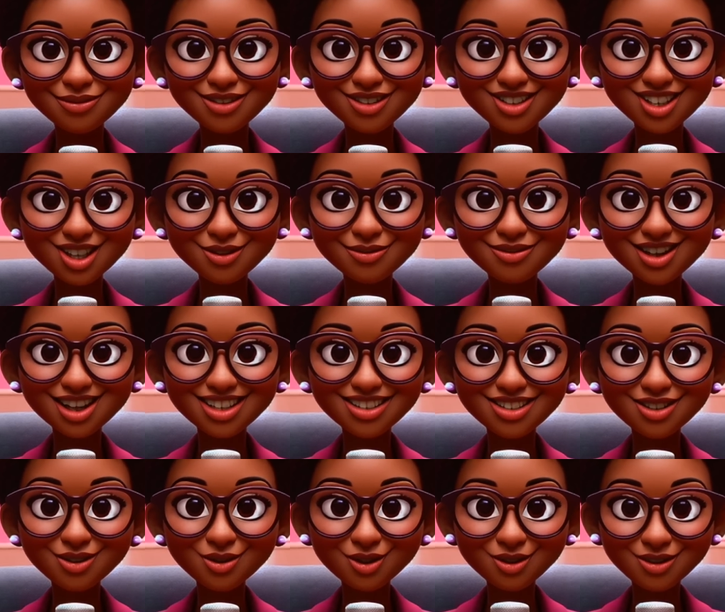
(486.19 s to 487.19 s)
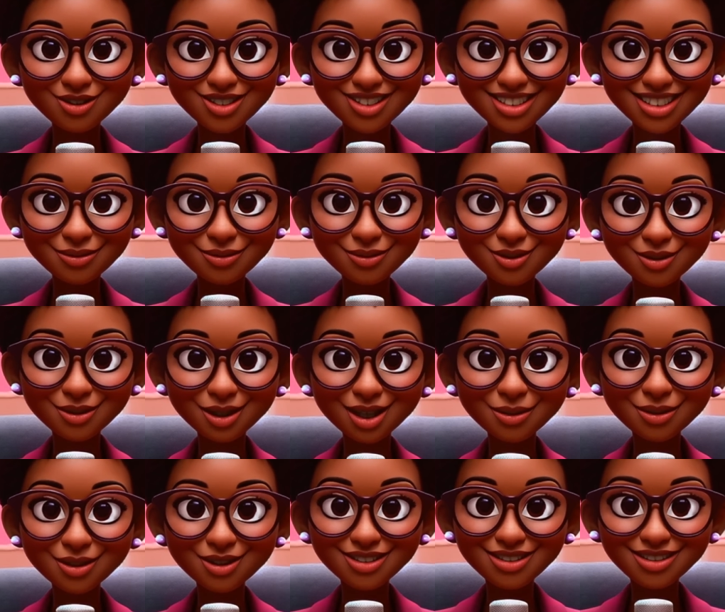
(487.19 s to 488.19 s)
She invites all the simple
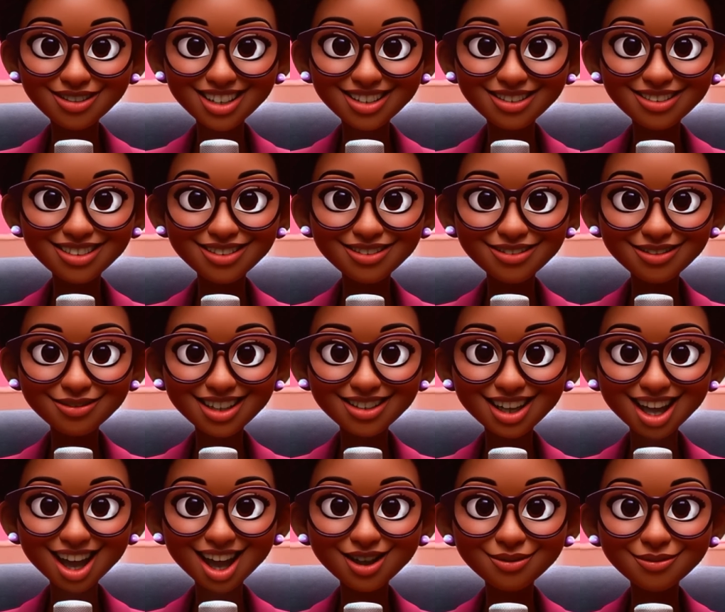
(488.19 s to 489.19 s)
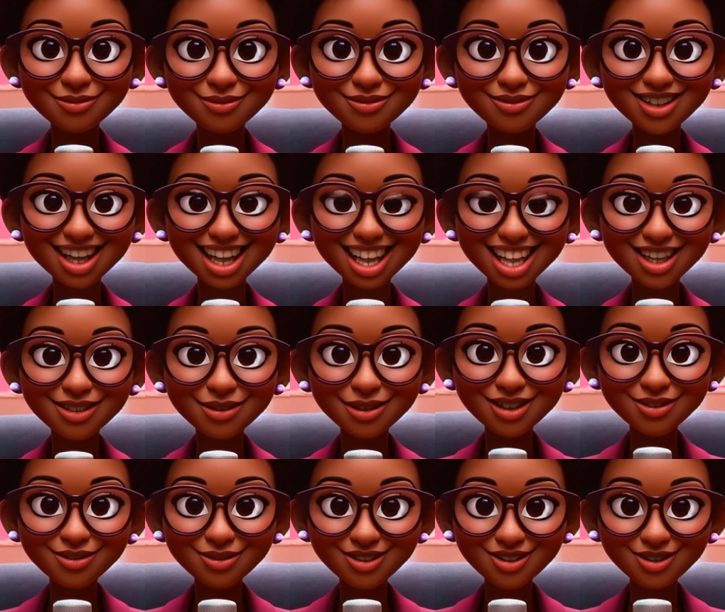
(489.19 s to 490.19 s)
people and says, "Come, eat
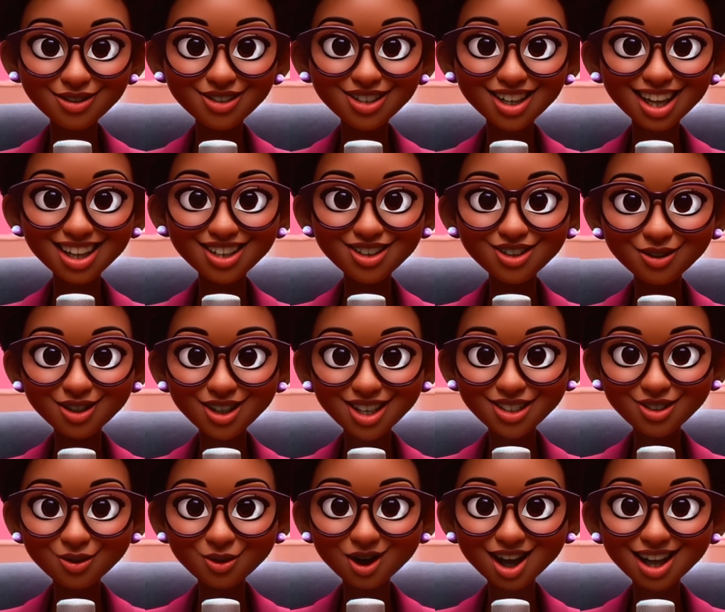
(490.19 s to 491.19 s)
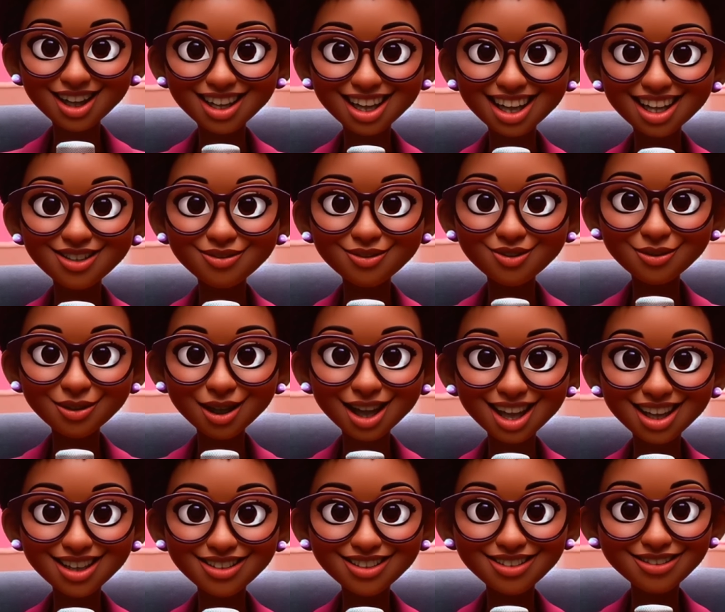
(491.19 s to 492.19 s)
my food and drink the wine I have
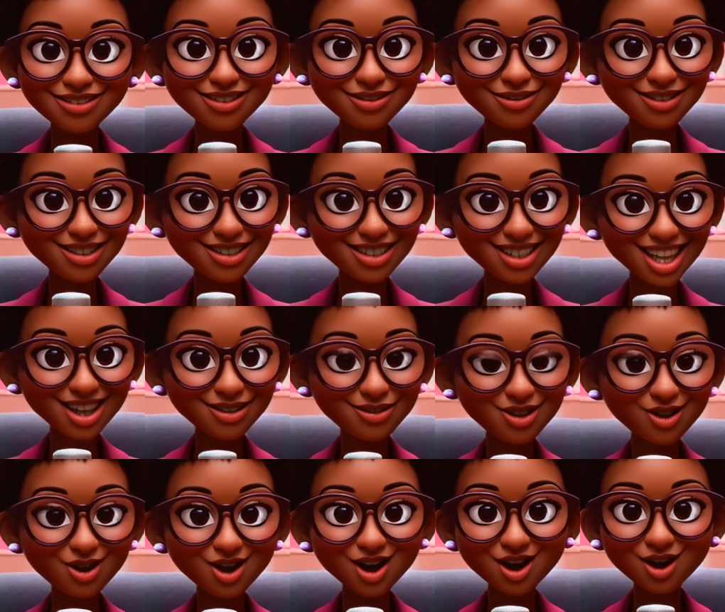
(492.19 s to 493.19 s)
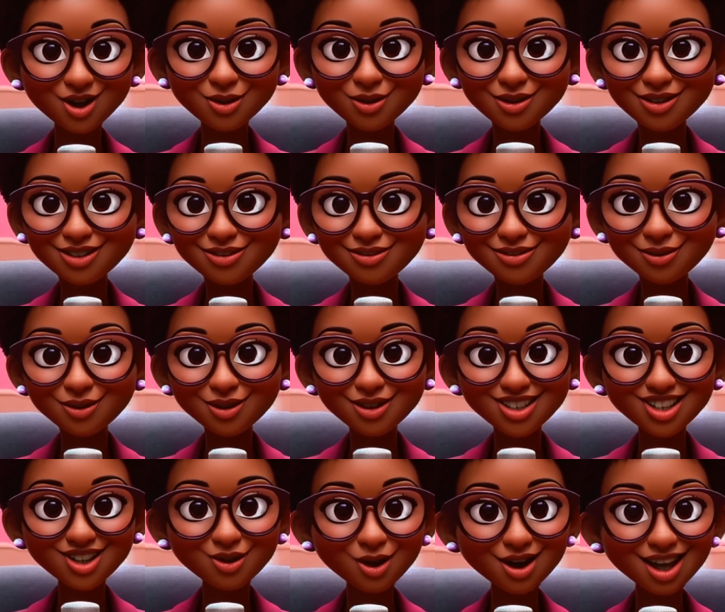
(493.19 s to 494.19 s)
prepared. Leave your old,
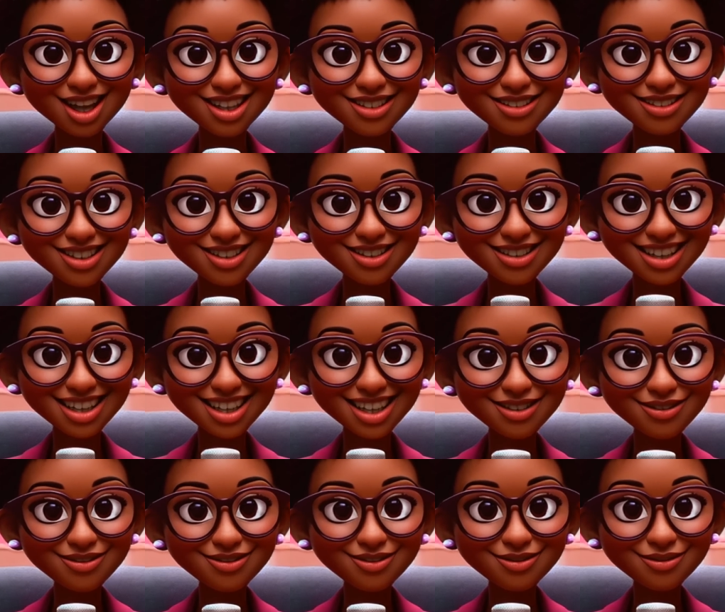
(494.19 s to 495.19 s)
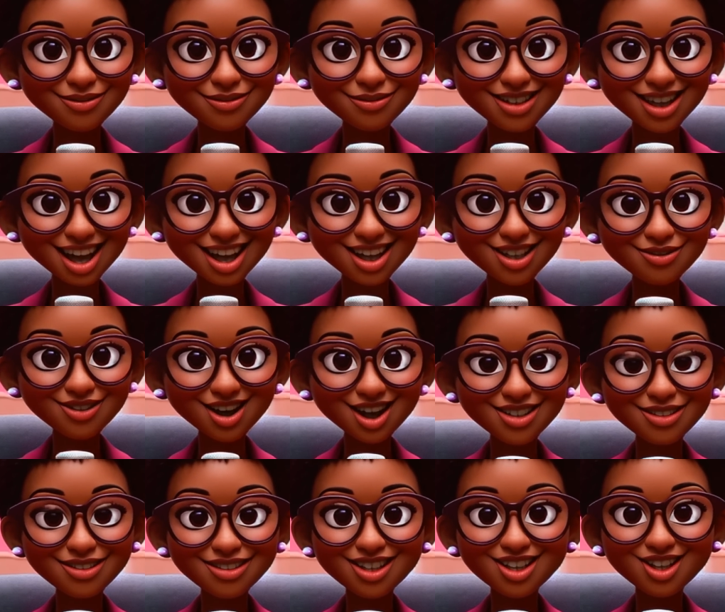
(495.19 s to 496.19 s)
foolish ways and live.
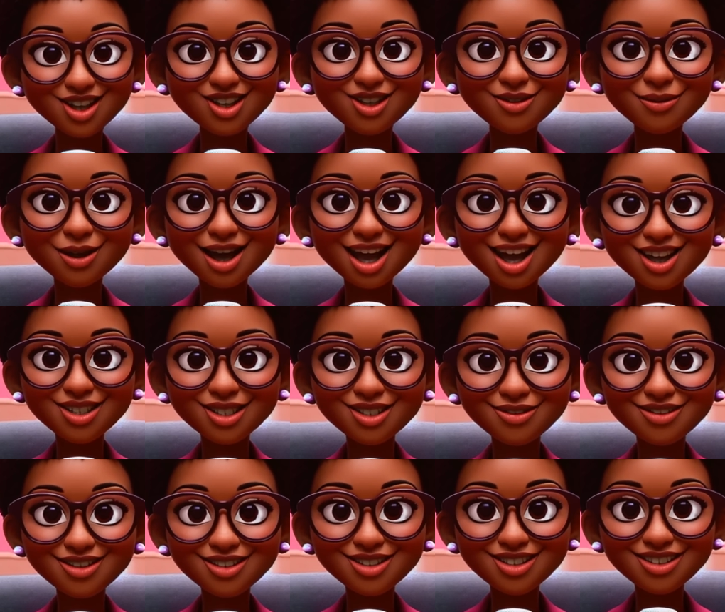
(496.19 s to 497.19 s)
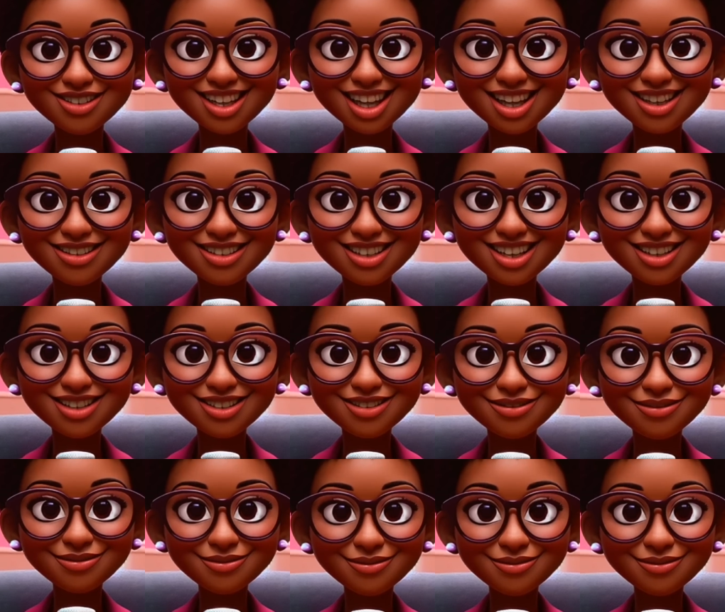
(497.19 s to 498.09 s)
Advance along the path of understanding.